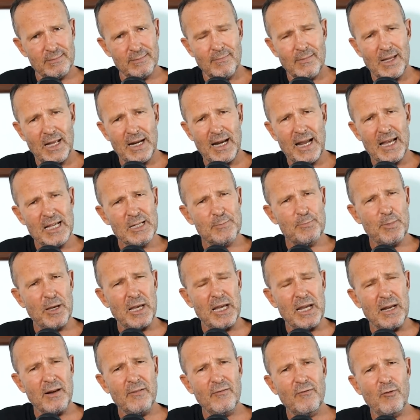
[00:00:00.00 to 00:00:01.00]
It has
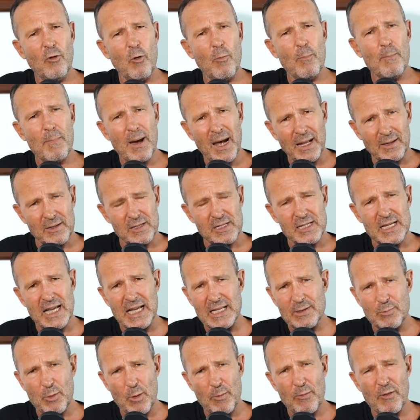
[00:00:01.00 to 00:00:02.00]
been for months,
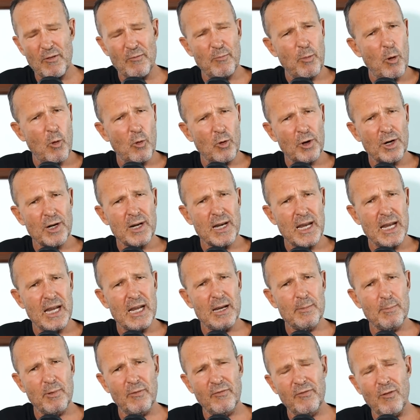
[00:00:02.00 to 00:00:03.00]
as we've reported here
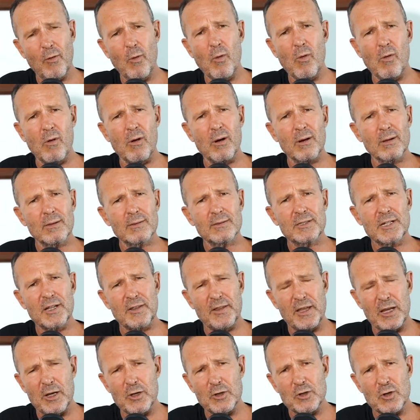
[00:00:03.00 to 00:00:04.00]
before, to the
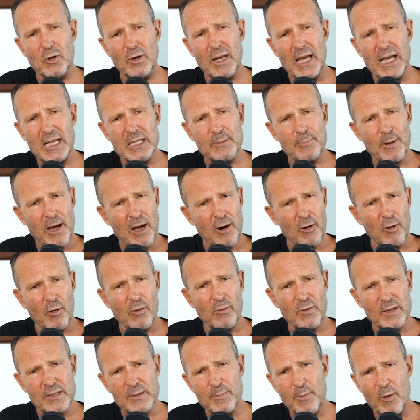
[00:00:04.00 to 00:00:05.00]
usual Hasbara
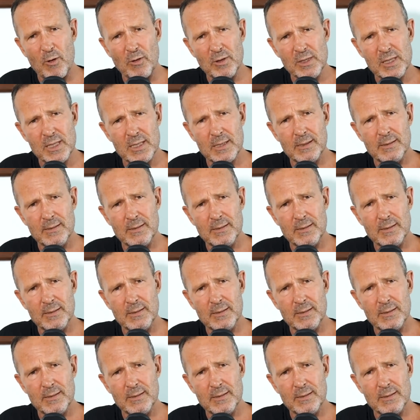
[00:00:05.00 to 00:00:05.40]
response.